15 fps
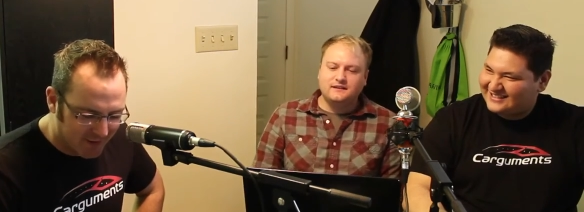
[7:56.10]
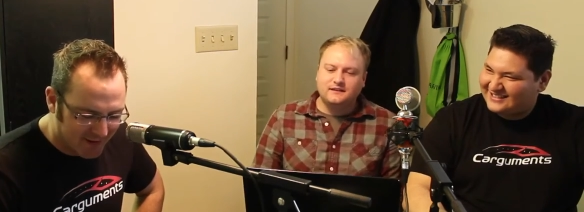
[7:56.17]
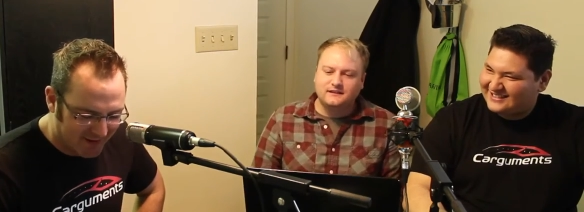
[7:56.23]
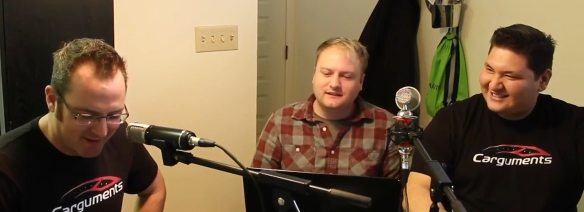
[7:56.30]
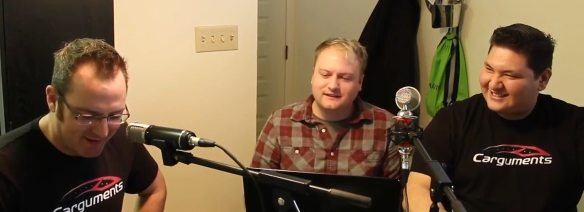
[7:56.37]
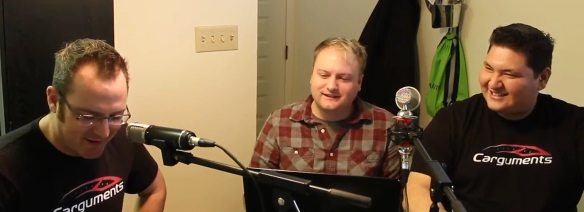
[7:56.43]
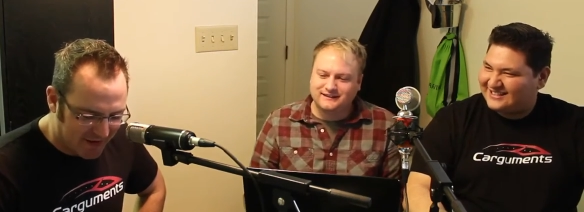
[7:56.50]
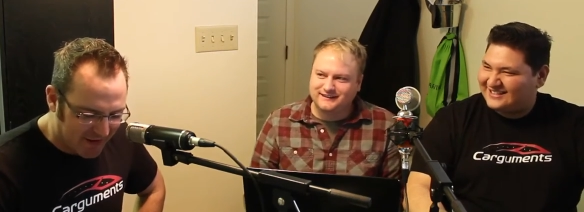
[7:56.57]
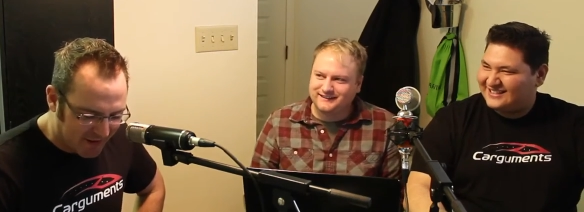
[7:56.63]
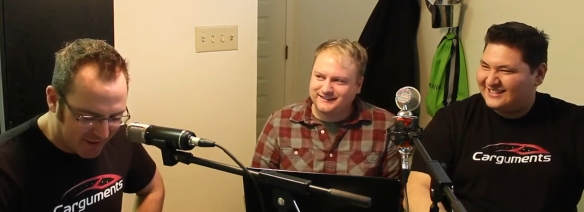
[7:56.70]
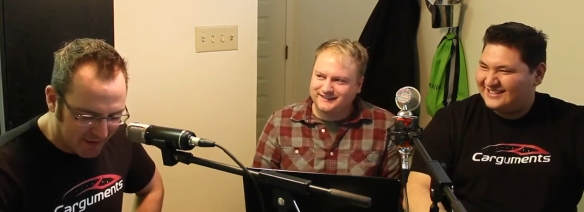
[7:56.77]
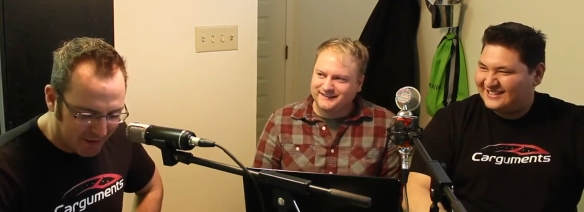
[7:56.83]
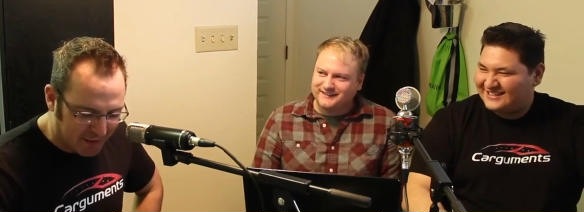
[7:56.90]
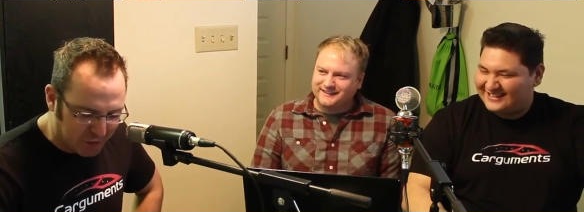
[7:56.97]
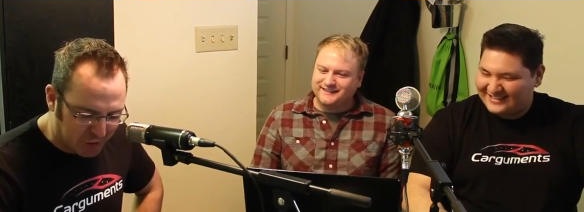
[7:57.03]
Speaker 1: that
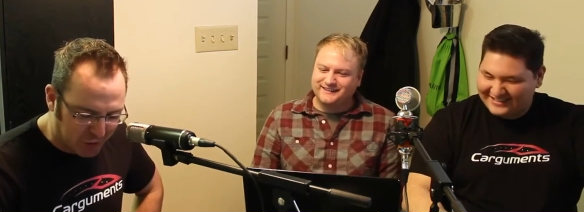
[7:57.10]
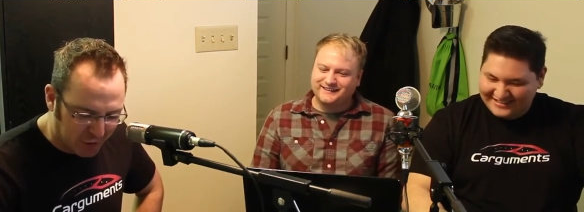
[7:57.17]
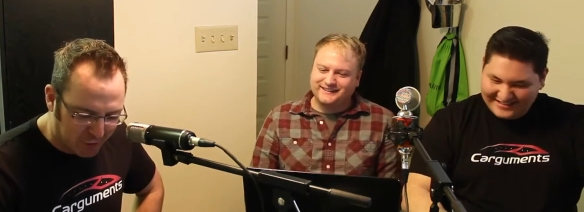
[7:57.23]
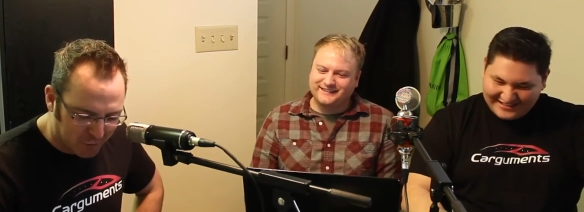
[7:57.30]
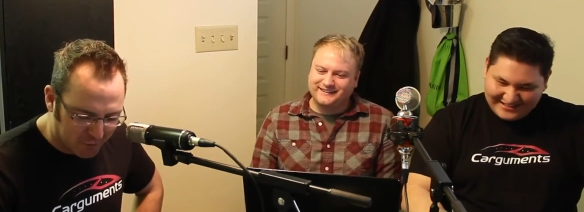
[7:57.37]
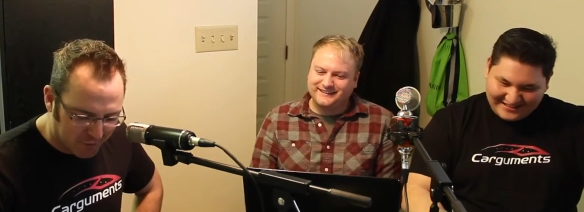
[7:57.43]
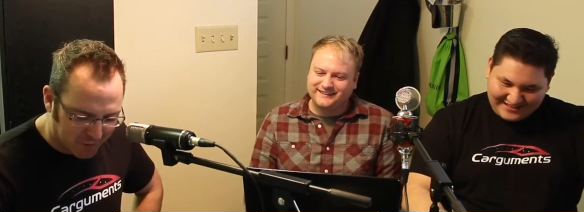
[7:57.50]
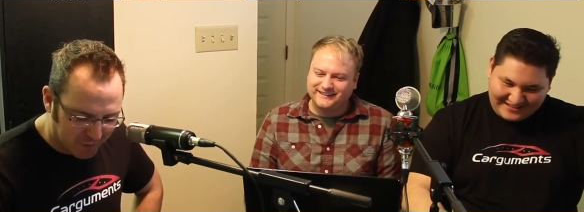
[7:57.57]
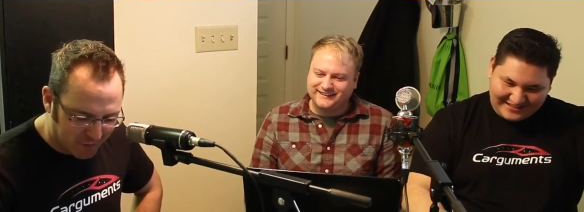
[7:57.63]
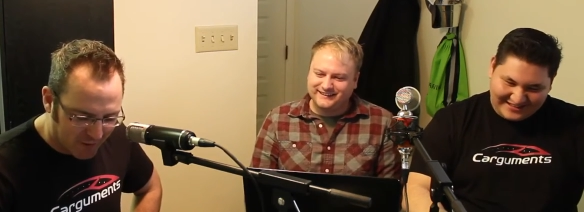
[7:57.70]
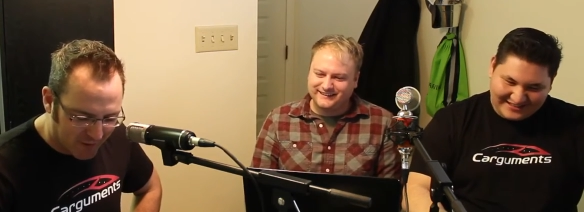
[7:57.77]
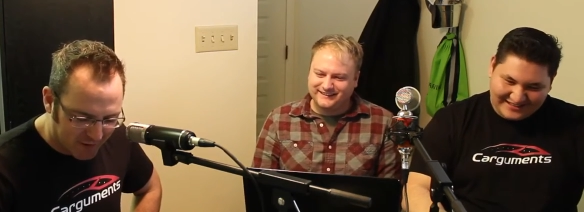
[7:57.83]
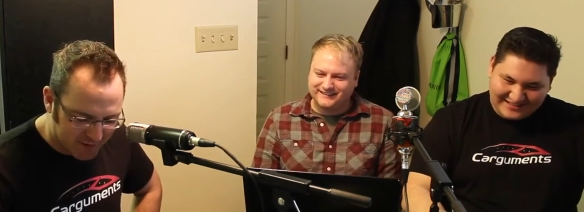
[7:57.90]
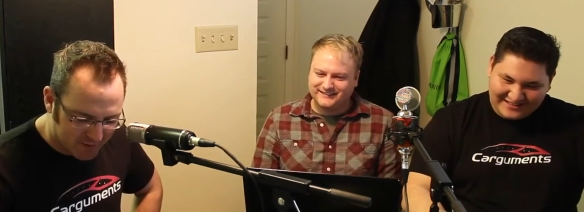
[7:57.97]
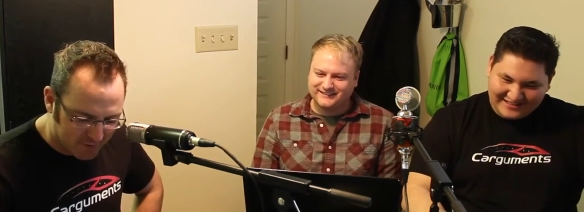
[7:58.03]
I shared with you
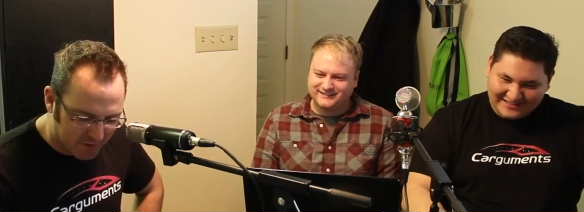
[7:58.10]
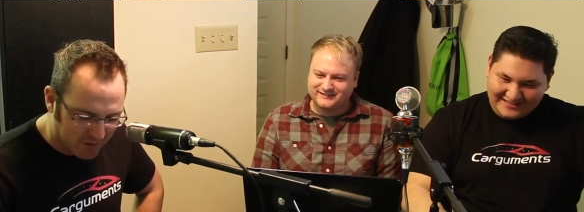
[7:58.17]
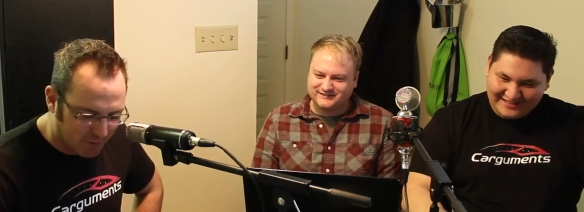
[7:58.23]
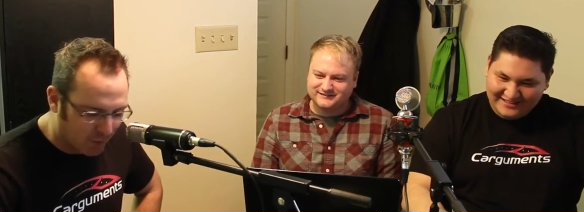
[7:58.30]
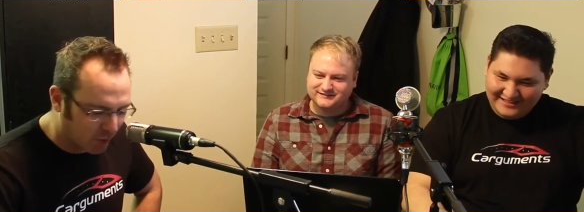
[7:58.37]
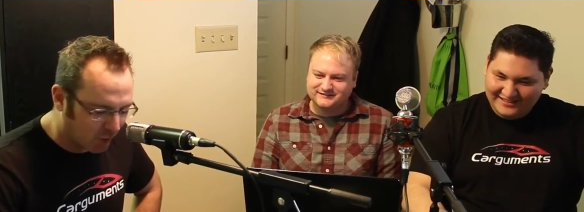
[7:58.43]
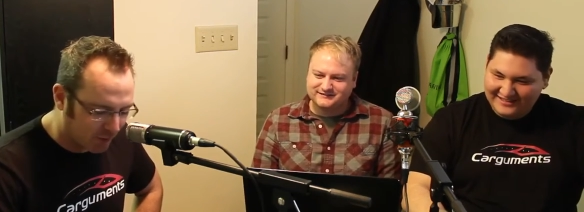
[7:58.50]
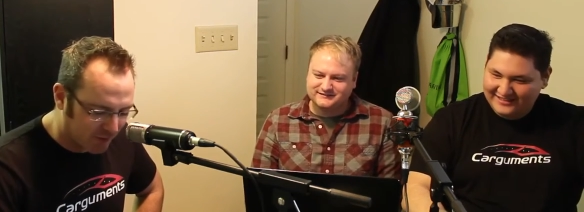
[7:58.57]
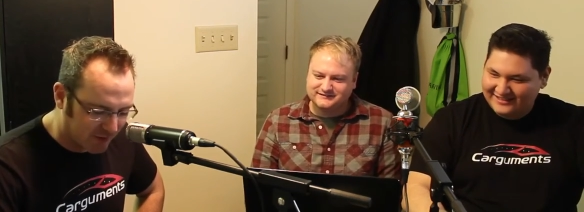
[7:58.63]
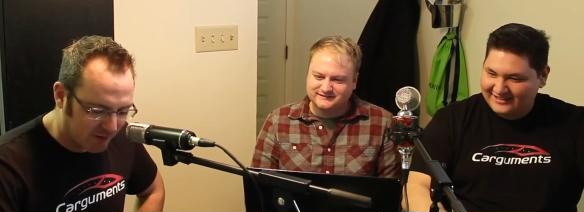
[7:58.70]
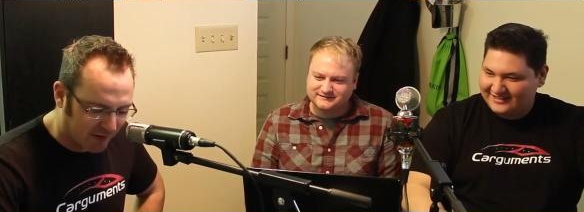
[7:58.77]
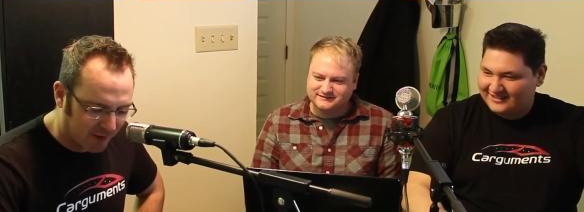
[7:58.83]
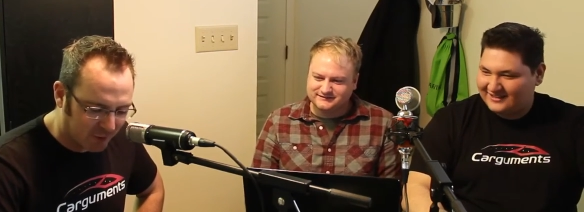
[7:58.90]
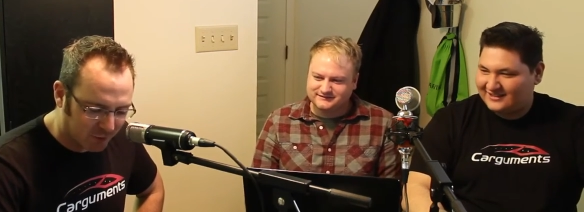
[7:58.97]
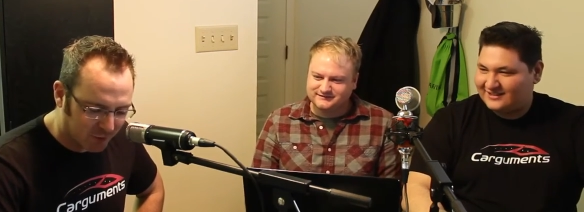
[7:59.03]
guys. I'm gonna pull up the
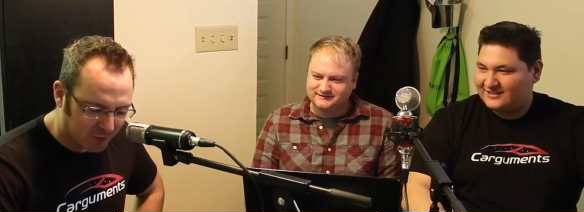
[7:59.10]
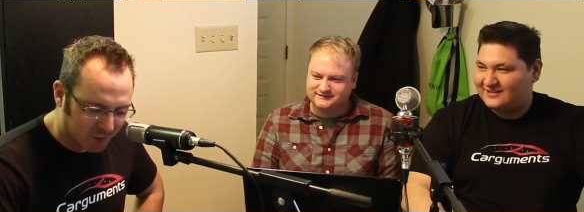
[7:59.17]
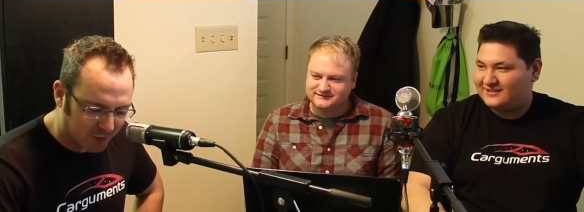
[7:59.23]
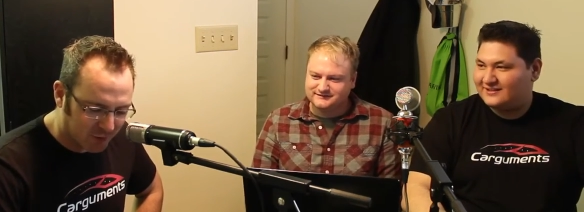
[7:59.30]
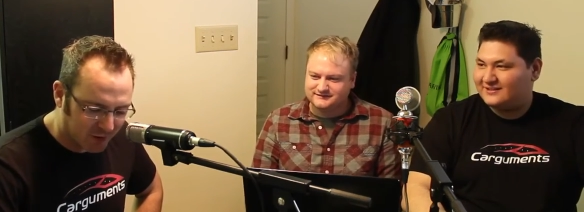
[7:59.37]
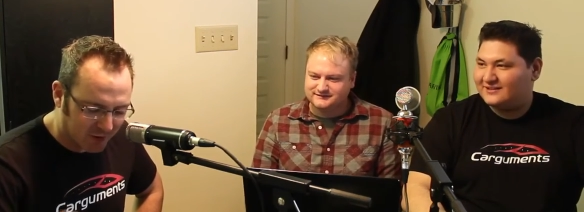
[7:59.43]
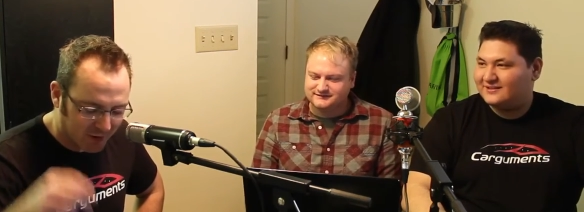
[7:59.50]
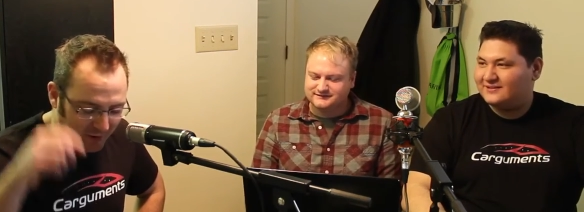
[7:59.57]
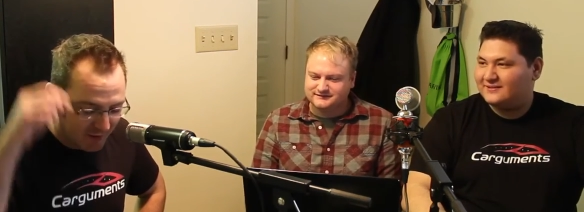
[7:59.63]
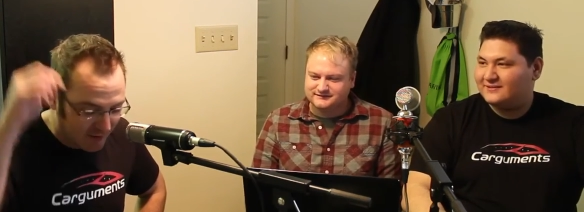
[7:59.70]
title real quick.